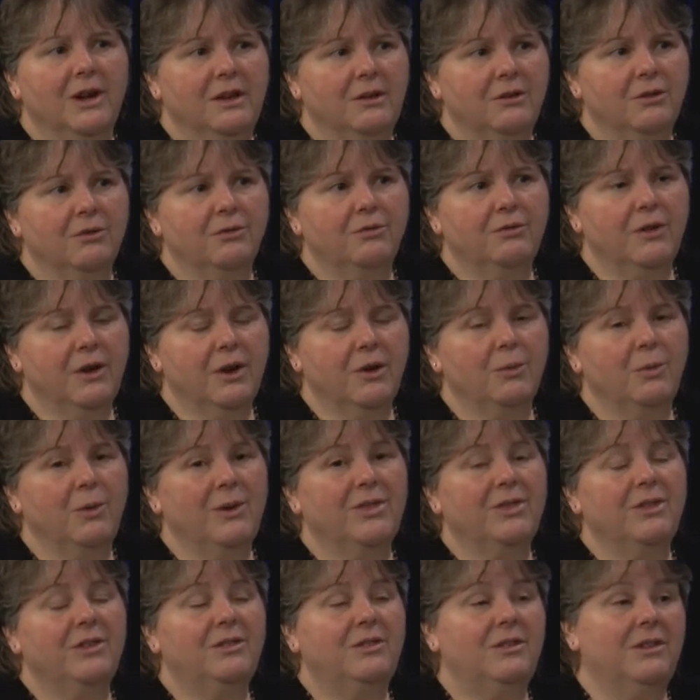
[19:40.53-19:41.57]
interfere
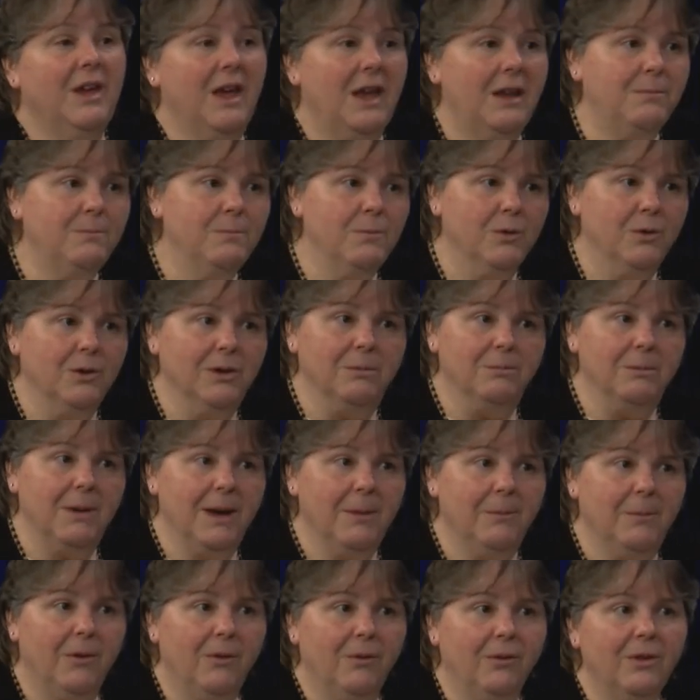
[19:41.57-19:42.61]
with a dead marine
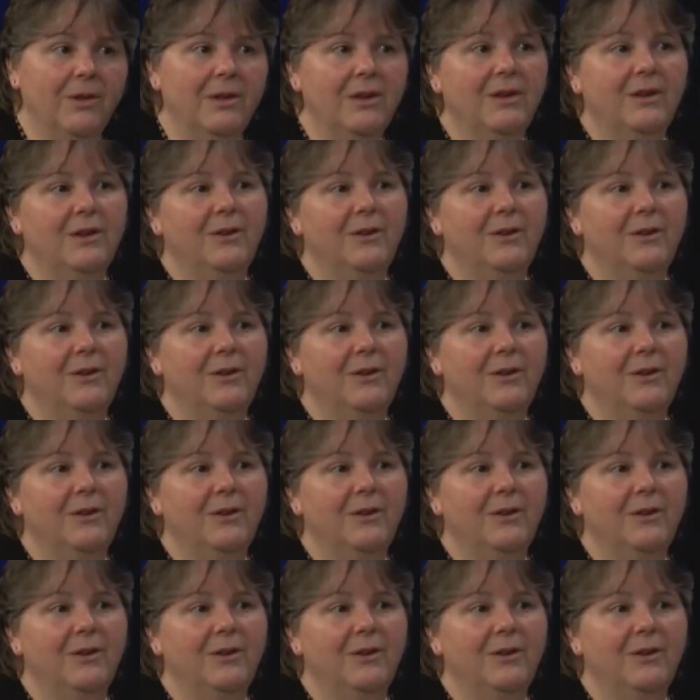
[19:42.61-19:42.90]
mammal.